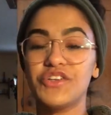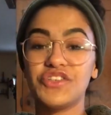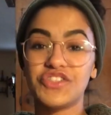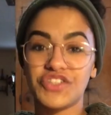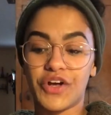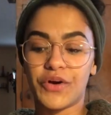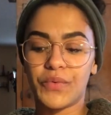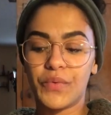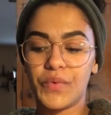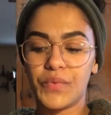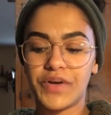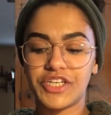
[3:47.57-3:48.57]
So
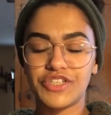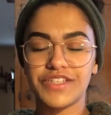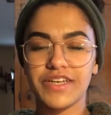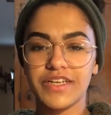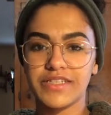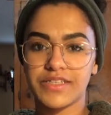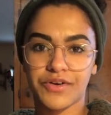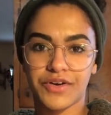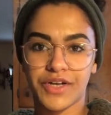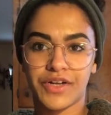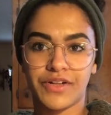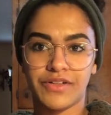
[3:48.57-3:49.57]
when choosing a
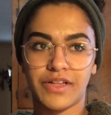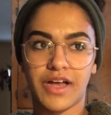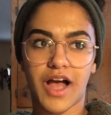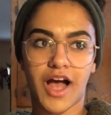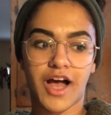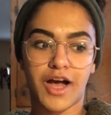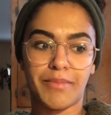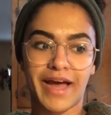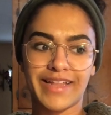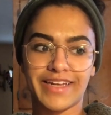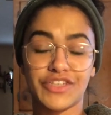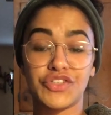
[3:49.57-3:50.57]
cereal,
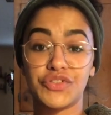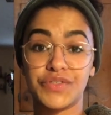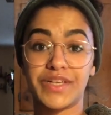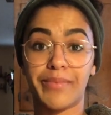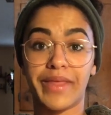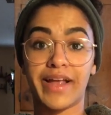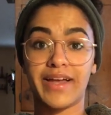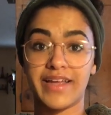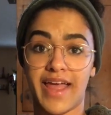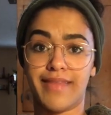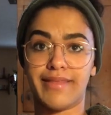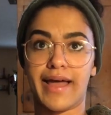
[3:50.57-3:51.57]
I like to choose something,
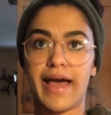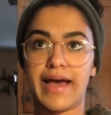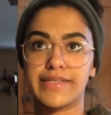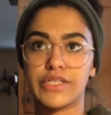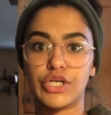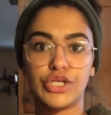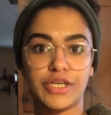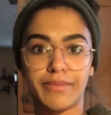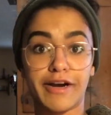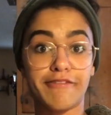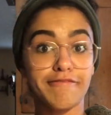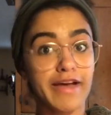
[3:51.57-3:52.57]
again, that has a good
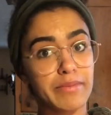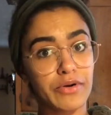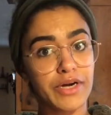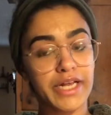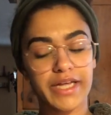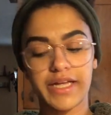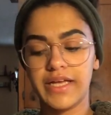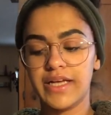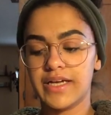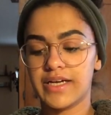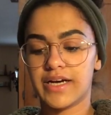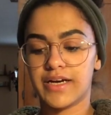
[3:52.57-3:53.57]
amount of fiber in it
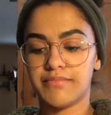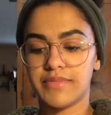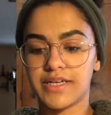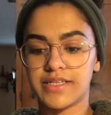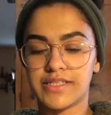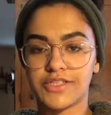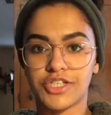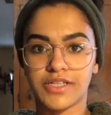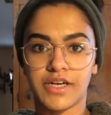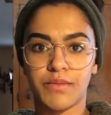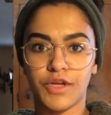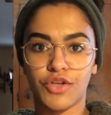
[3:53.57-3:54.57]
because it's just
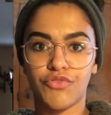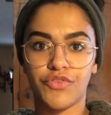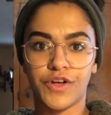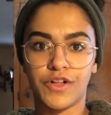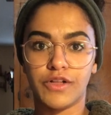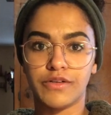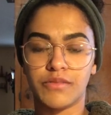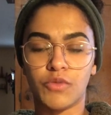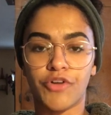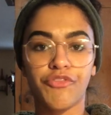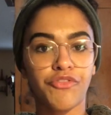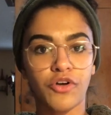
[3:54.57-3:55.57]
going to make you feel a little
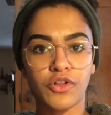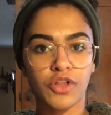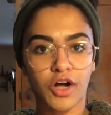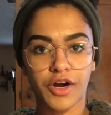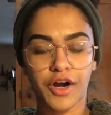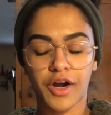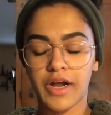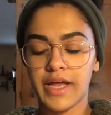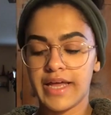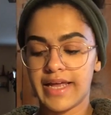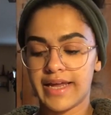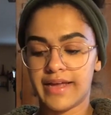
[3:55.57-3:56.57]
more full longer
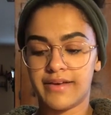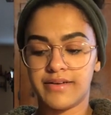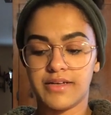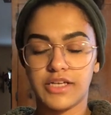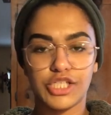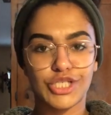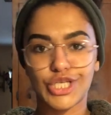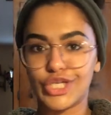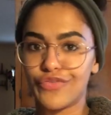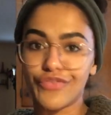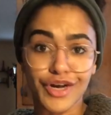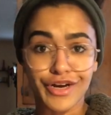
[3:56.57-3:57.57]
and just
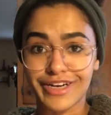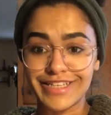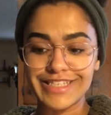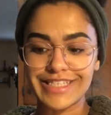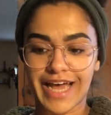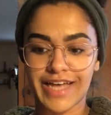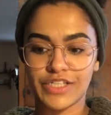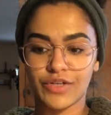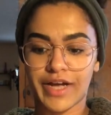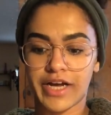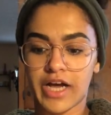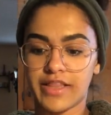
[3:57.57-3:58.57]
good for your inside.
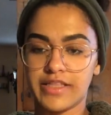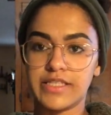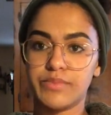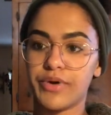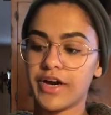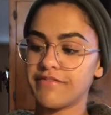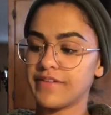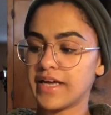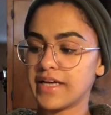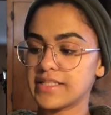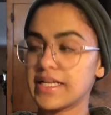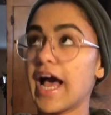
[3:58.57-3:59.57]
So I got these bran
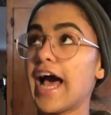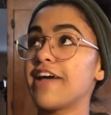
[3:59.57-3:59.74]
flakes.